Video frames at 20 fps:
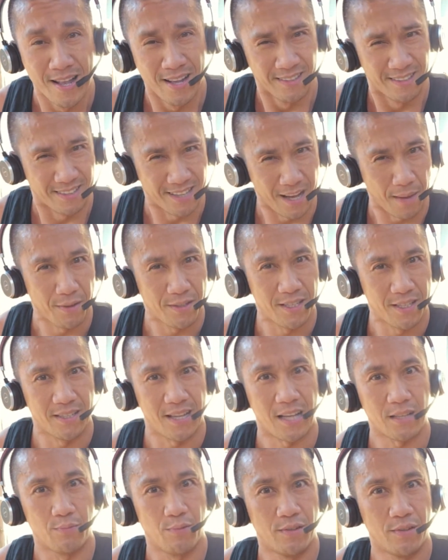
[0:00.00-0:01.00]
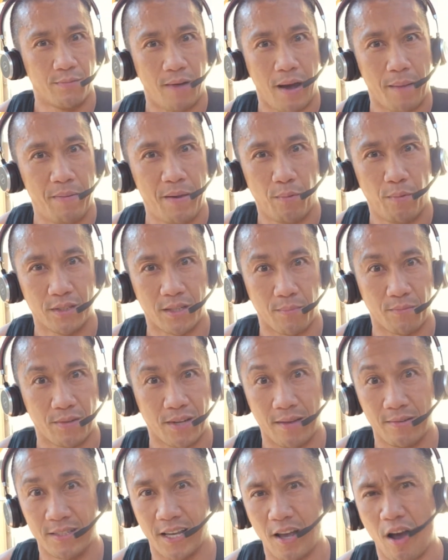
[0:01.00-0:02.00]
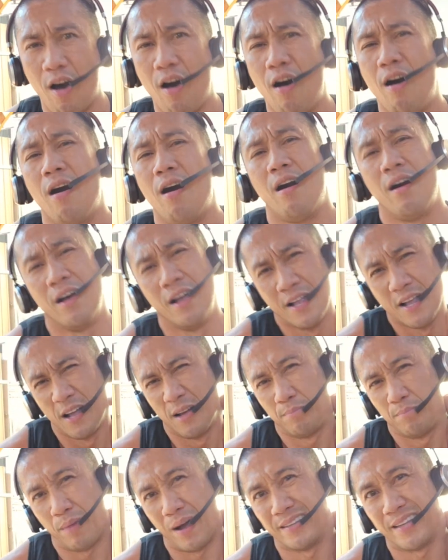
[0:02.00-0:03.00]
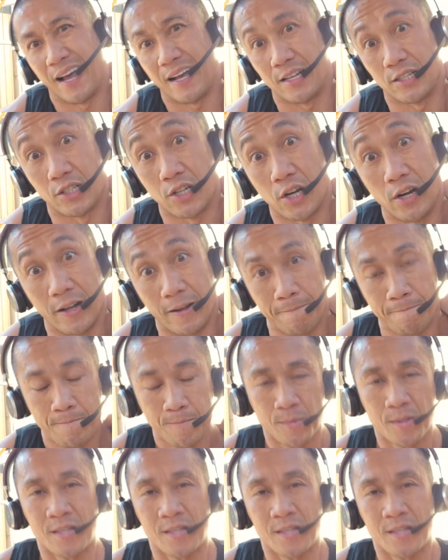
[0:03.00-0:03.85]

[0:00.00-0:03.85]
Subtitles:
Does that make sense? That's the reason why people sometimes say, oh, my neck is hurting.